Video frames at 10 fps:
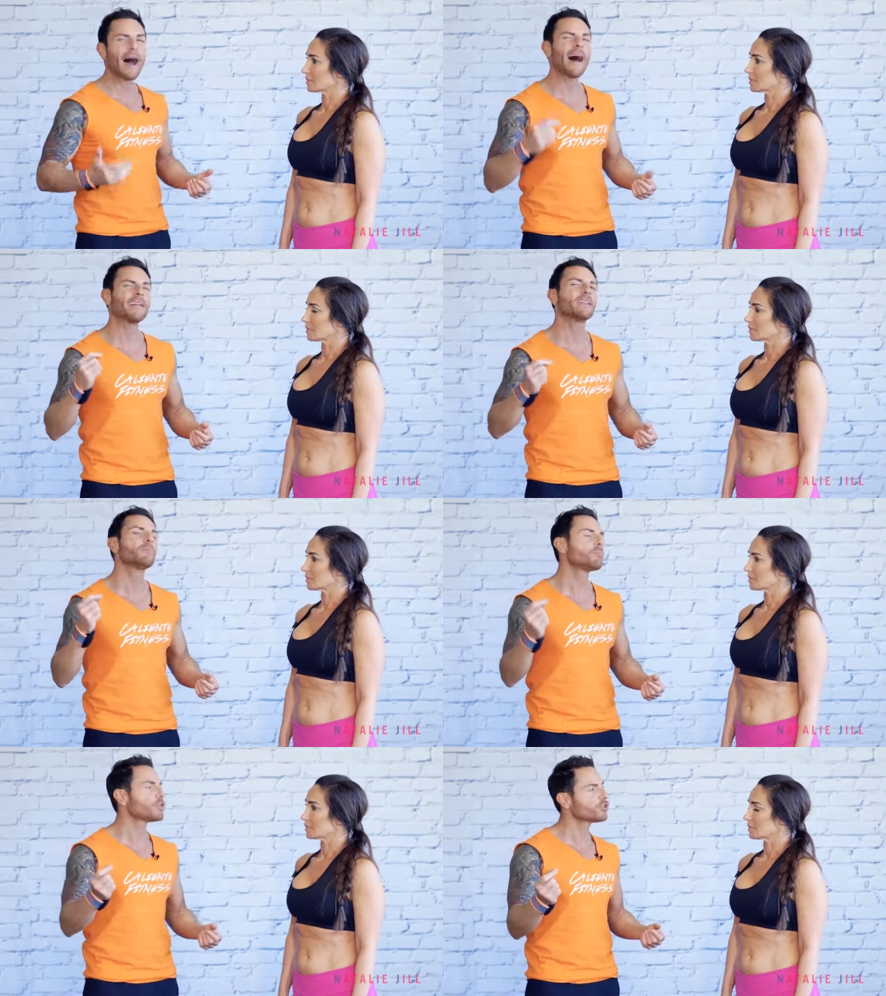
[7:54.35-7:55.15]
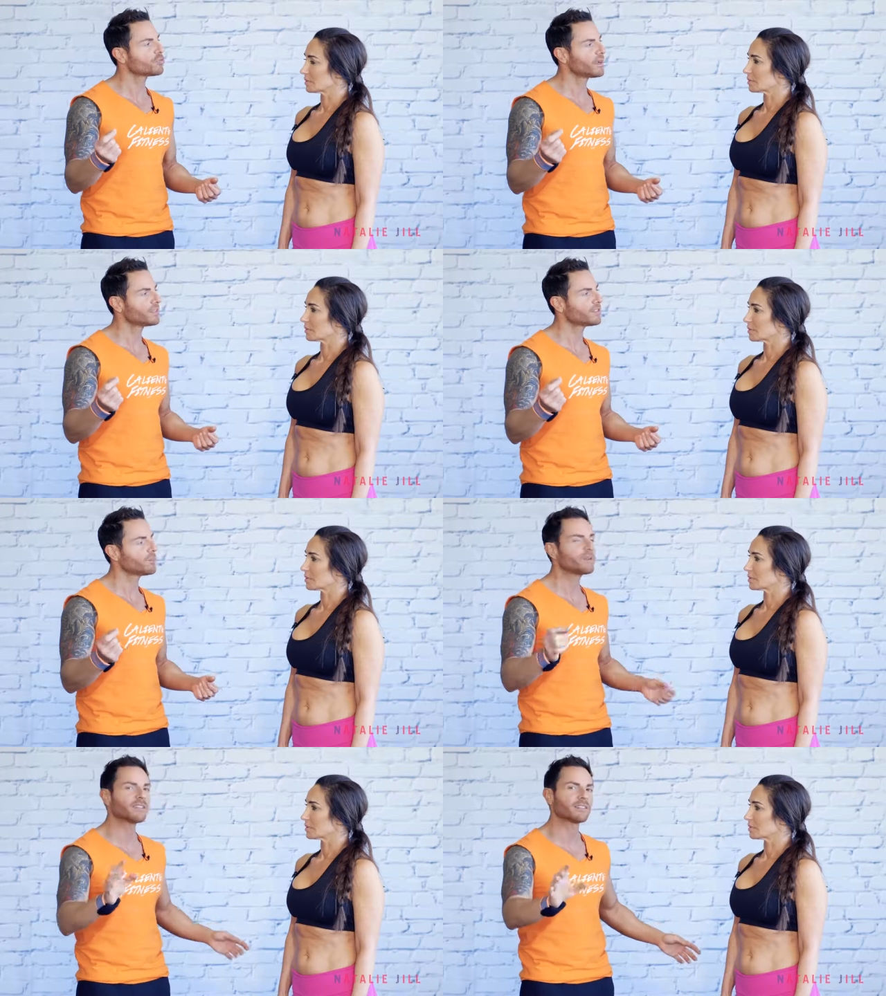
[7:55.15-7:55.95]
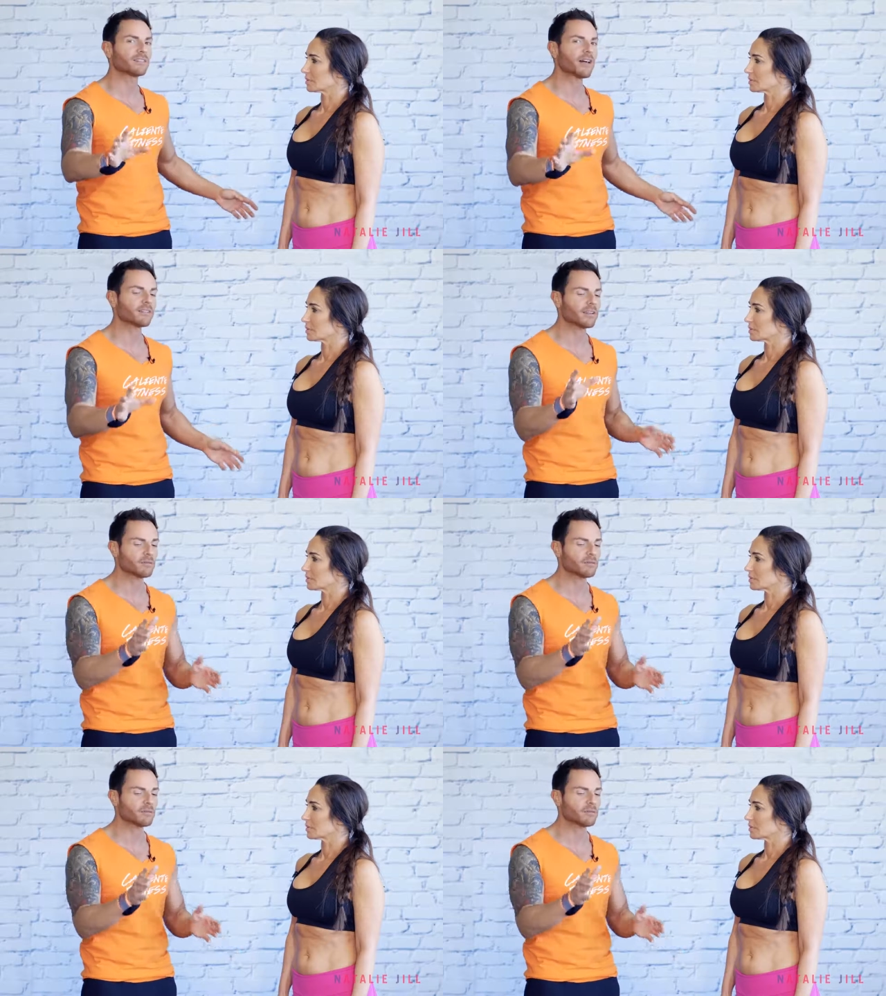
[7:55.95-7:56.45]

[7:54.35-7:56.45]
Speaker 1: I didn't push myself because a lot of